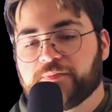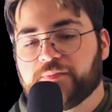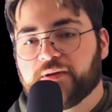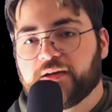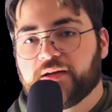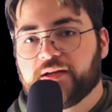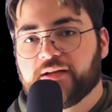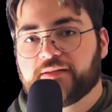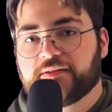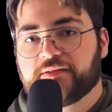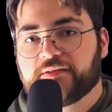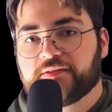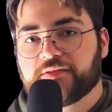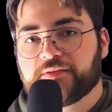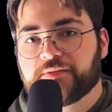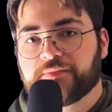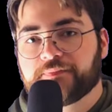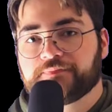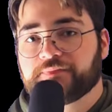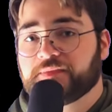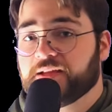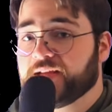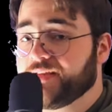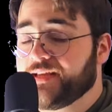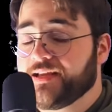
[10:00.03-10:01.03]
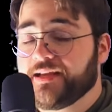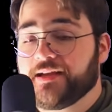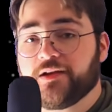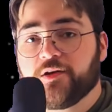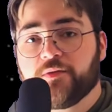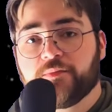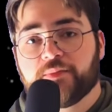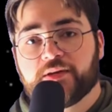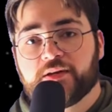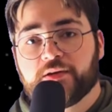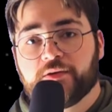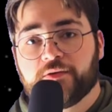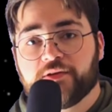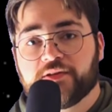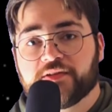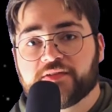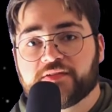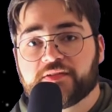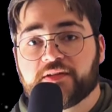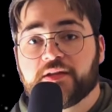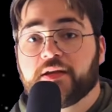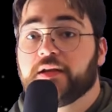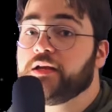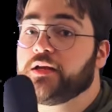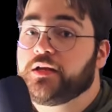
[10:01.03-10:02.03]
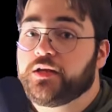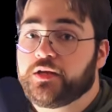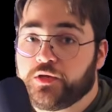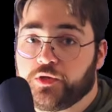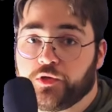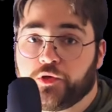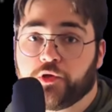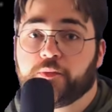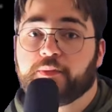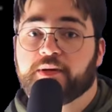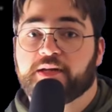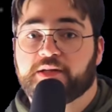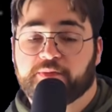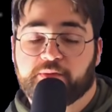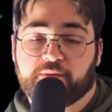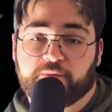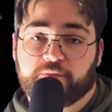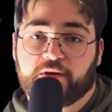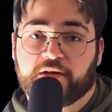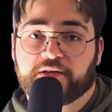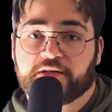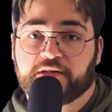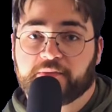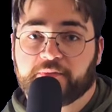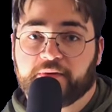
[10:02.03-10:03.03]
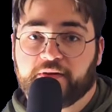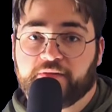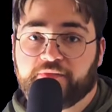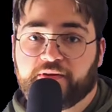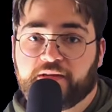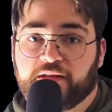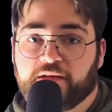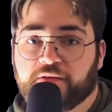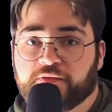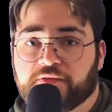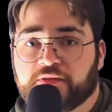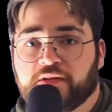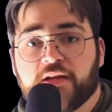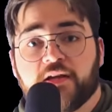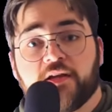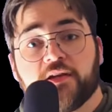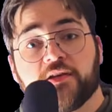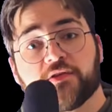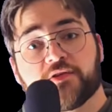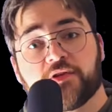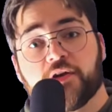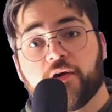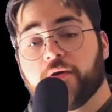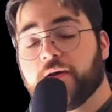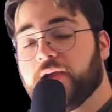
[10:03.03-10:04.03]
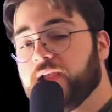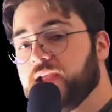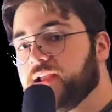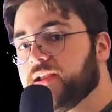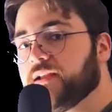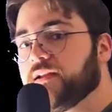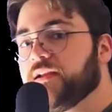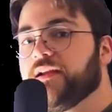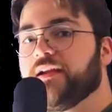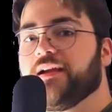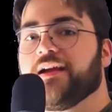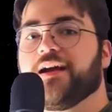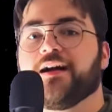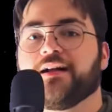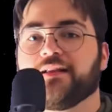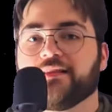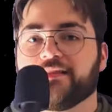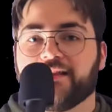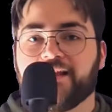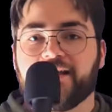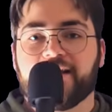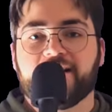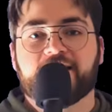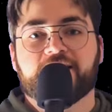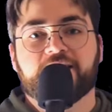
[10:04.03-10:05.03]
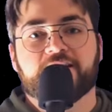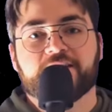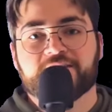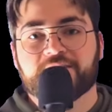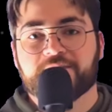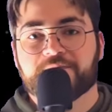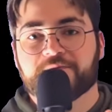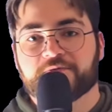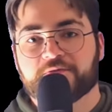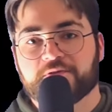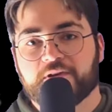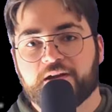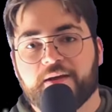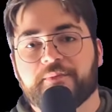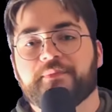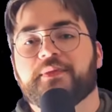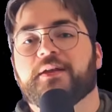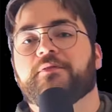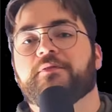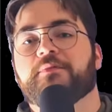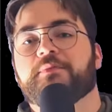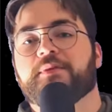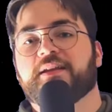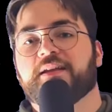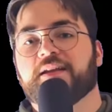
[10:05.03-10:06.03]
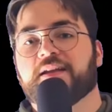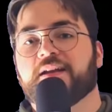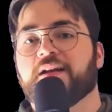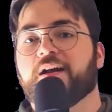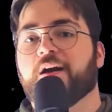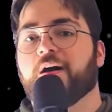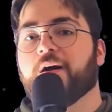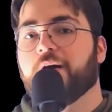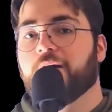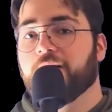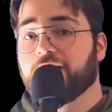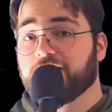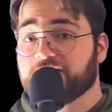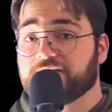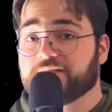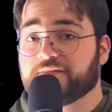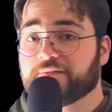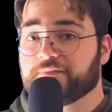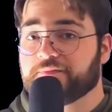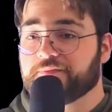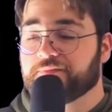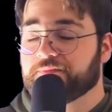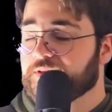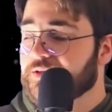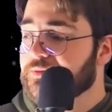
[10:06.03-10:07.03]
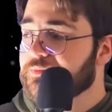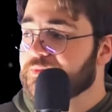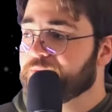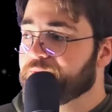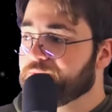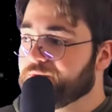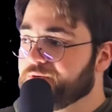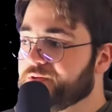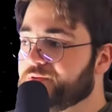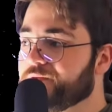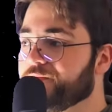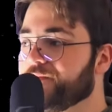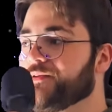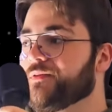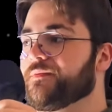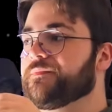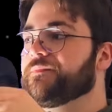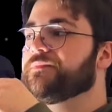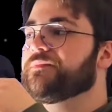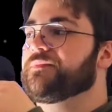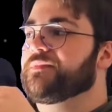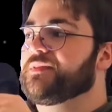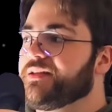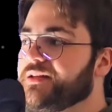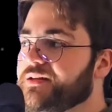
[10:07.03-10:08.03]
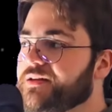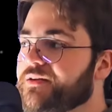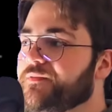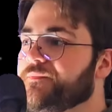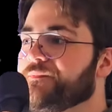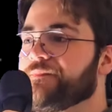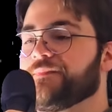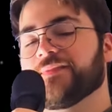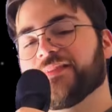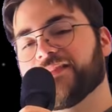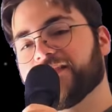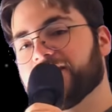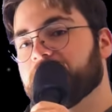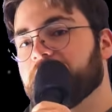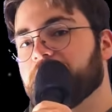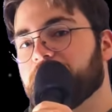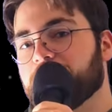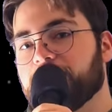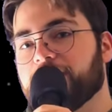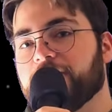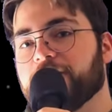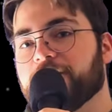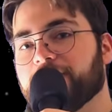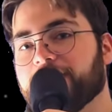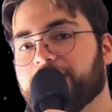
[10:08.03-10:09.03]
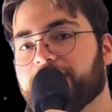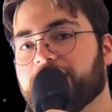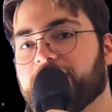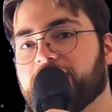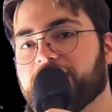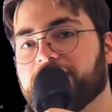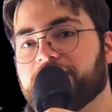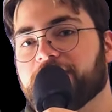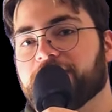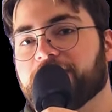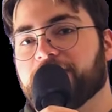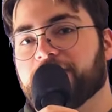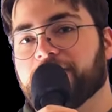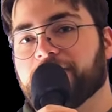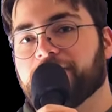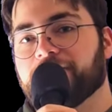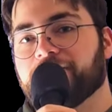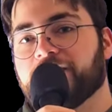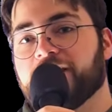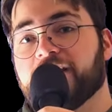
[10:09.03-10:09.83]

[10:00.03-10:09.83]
but I can't help but notice nobody's been watching my videos. So, hey, a like, a subscribe, that would be awesome. That'd be pretty cool. You know, that would be pretty nice of you.